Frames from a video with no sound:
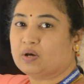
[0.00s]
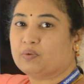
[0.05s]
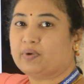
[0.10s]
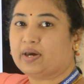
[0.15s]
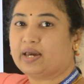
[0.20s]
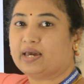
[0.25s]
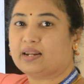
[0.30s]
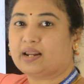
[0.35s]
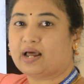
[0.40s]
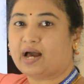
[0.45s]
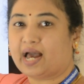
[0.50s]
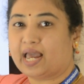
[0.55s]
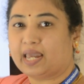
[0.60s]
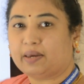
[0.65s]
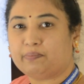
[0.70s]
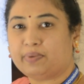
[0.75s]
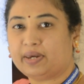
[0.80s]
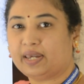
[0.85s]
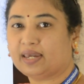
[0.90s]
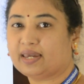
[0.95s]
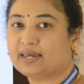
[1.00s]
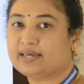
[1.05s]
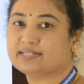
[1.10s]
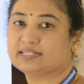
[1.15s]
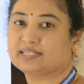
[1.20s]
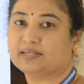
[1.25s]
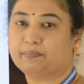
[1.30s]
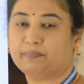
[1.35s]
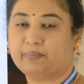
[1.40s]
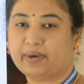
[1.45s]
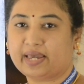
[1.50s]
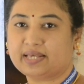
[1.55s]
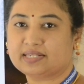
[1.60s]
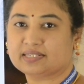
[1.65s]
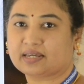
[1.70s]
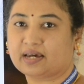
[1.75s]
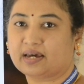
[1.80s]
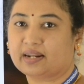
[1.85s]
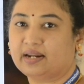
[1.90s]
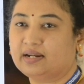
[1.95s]
where IB is the
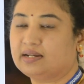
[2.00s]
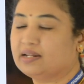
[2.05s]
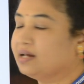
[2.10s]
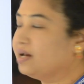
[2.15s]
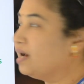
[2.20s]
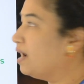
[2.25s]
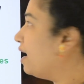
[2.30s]
base current